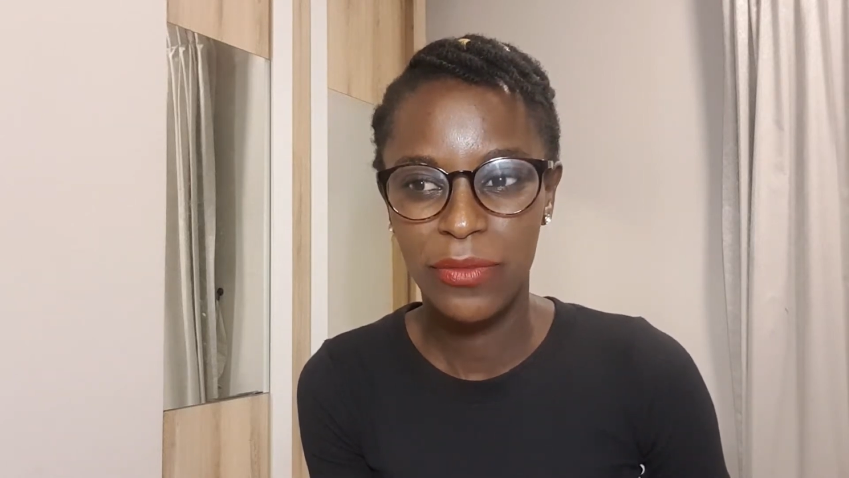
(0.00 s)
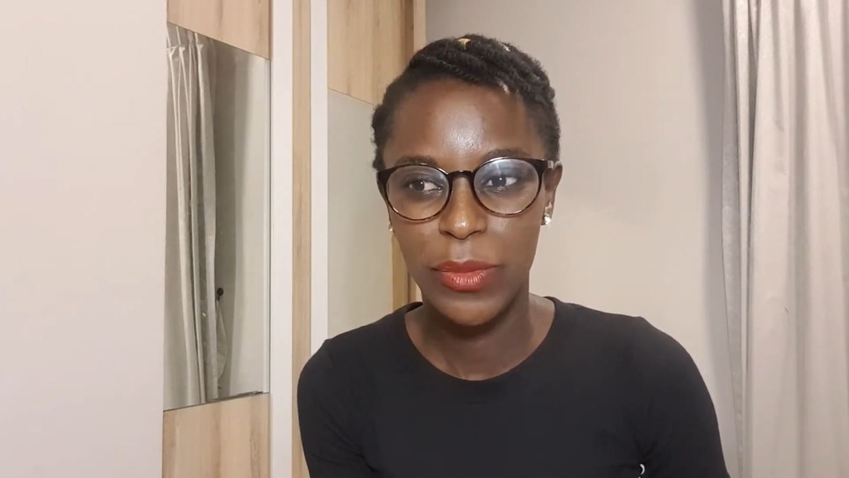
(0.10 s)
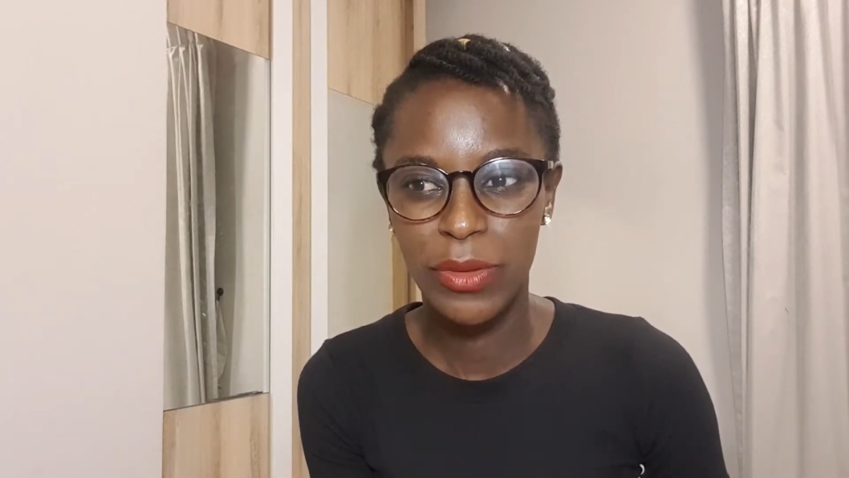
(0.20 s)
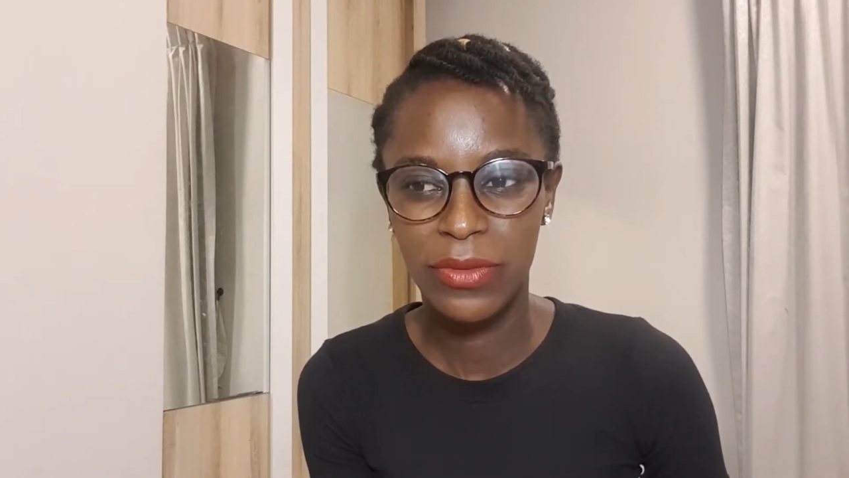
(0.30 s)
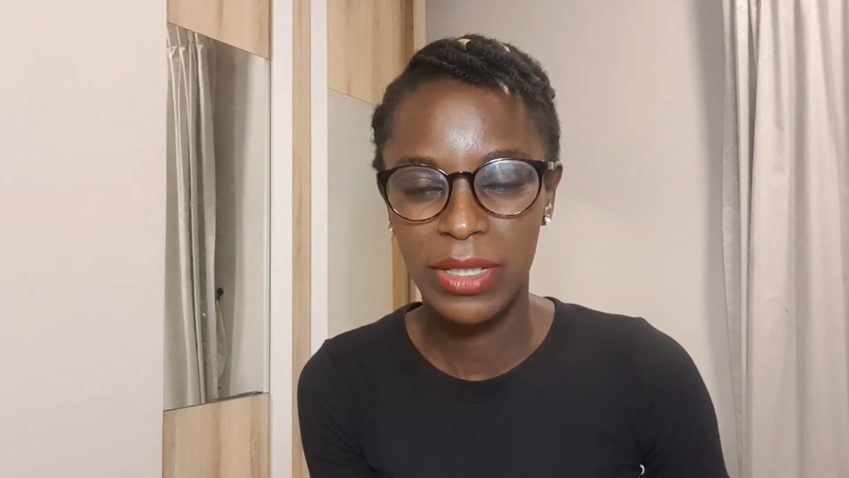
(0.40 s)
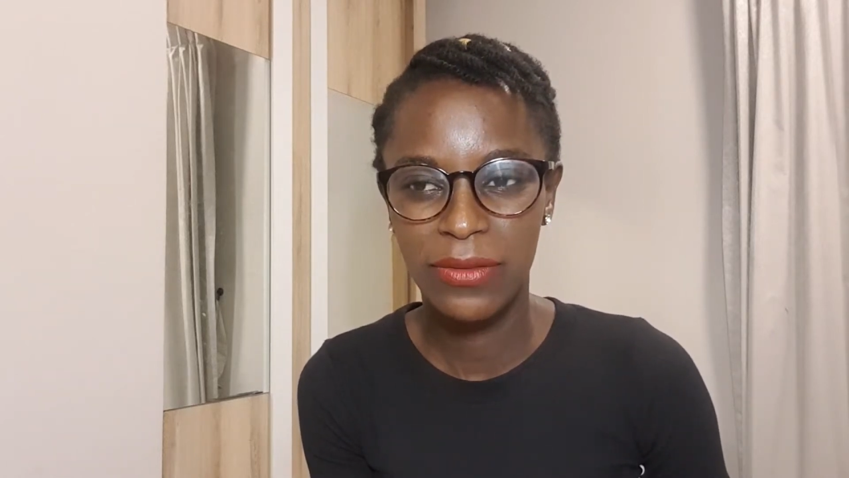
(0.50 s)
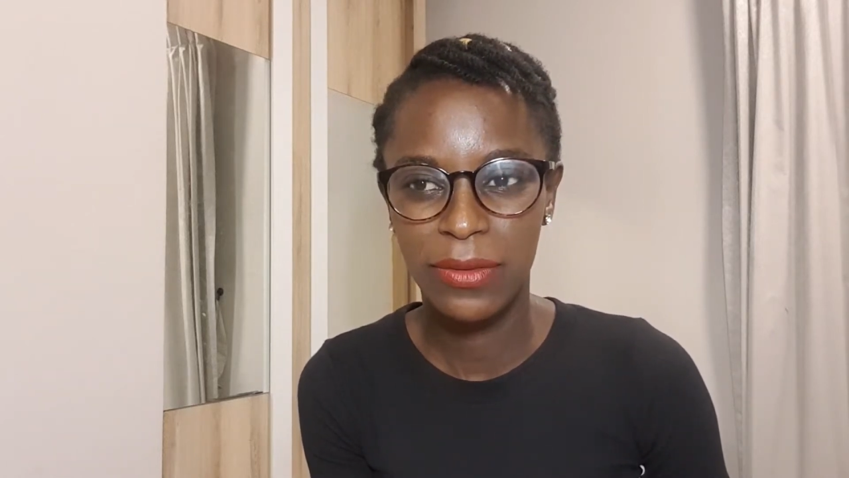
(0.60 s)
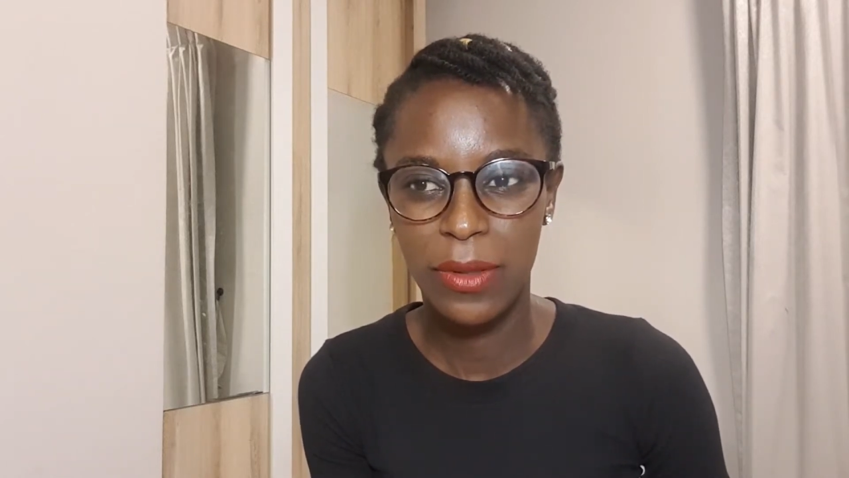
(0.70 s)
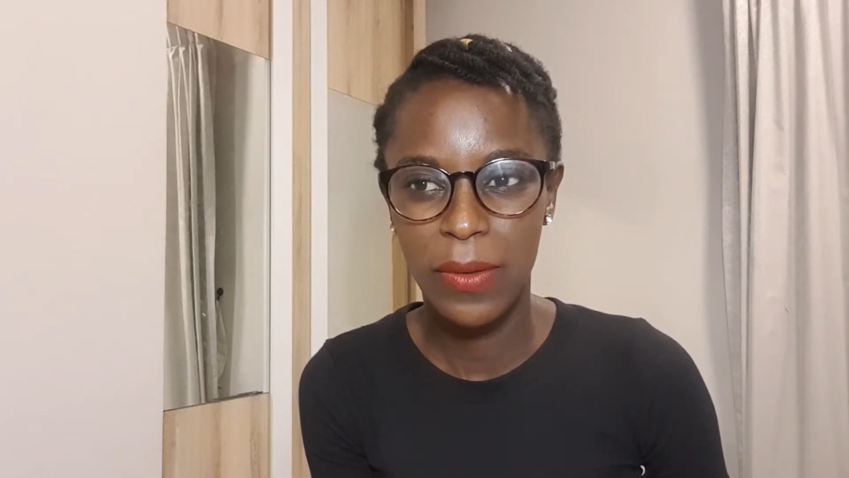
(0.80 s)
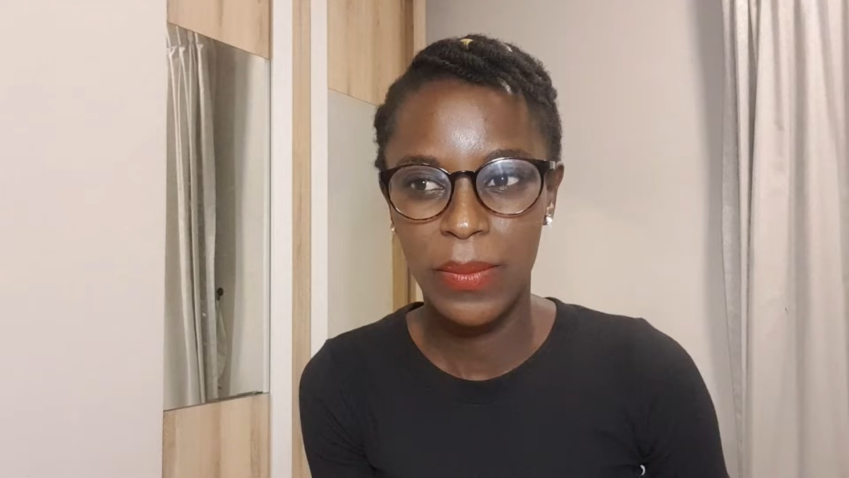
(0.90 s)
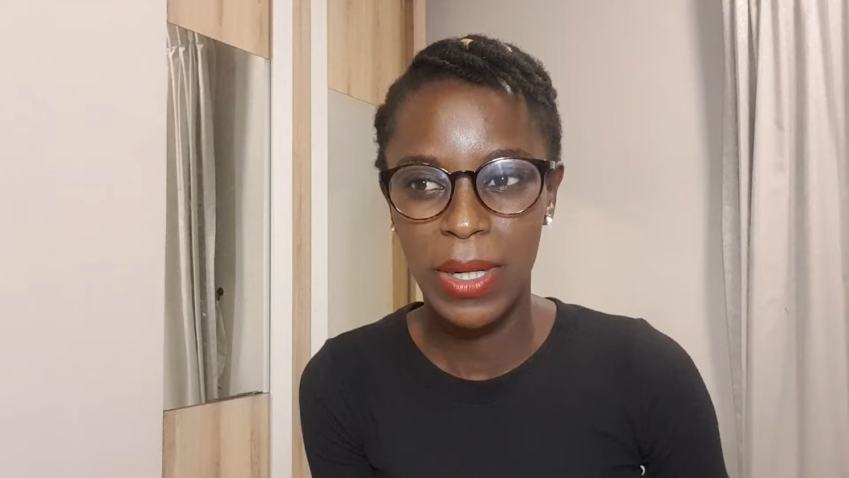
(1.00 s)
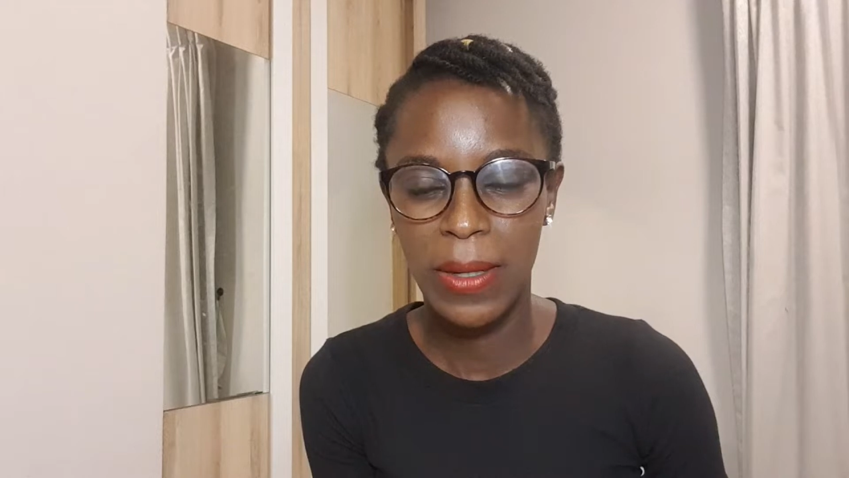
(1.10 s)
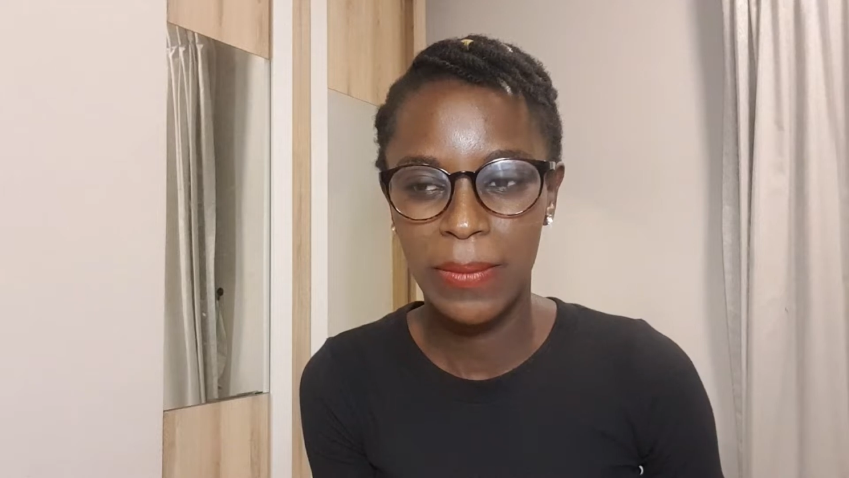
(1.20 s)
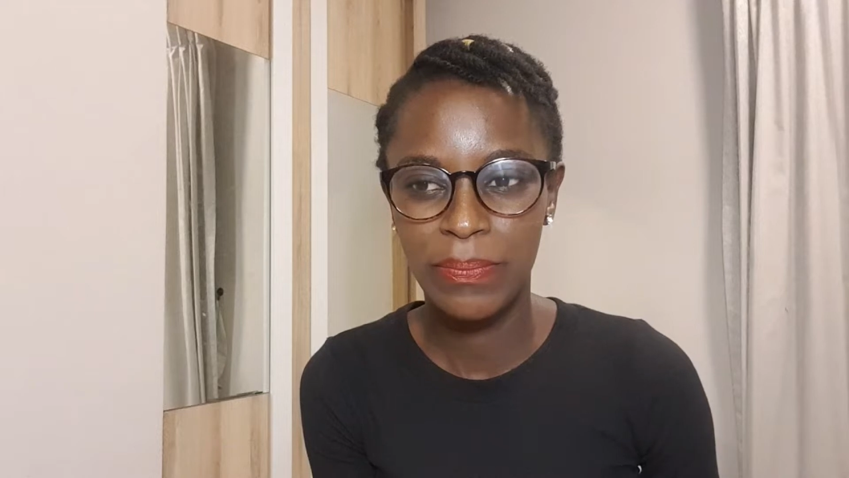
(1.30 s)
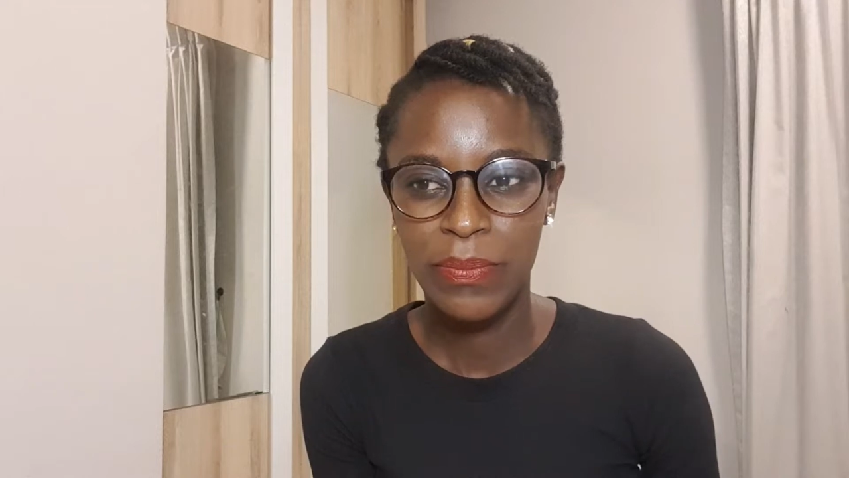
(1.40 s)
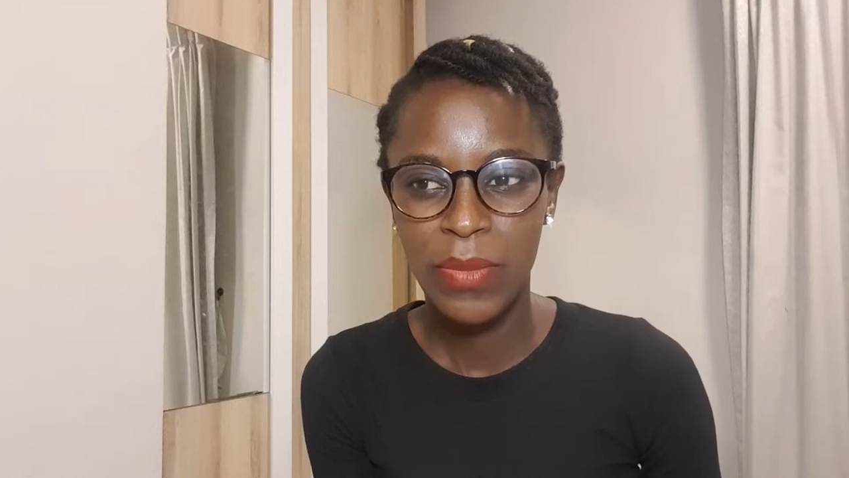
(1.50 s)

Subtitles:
moving from